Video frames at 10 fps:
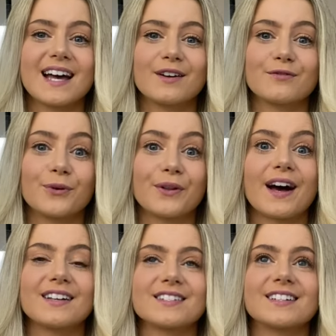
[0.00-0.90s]
and
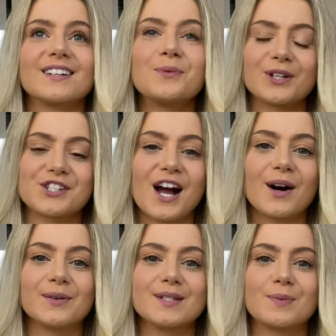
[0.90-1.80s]
4,000 watch
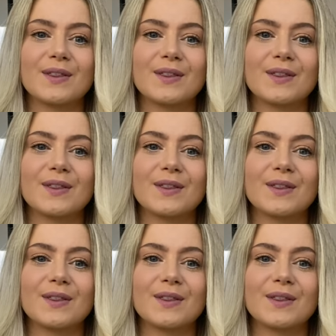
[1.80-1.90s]
hours